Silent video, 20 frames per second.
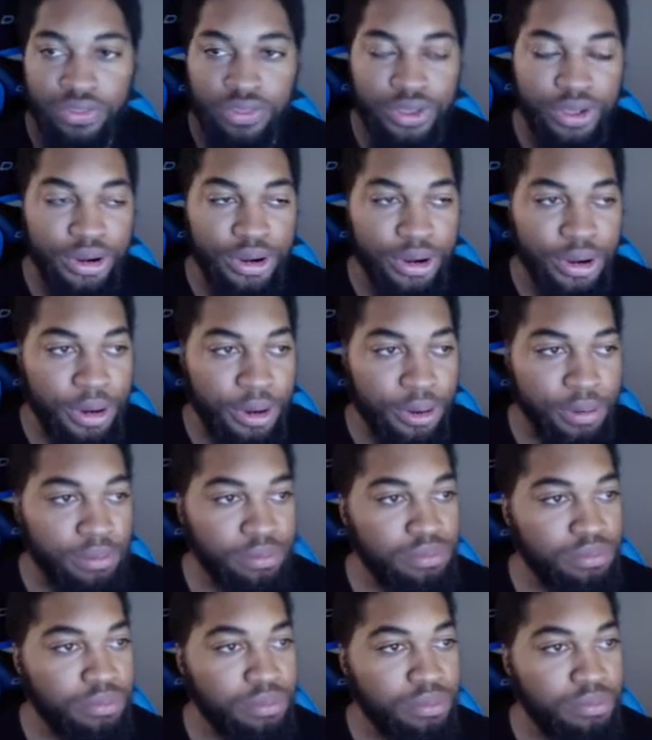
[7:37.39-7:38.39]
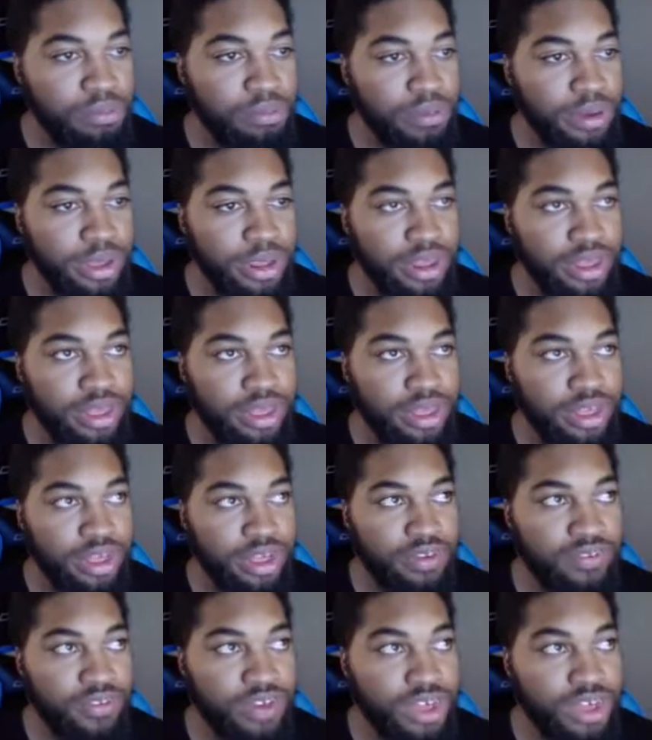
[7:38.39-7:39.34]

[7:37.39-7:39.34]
theater but if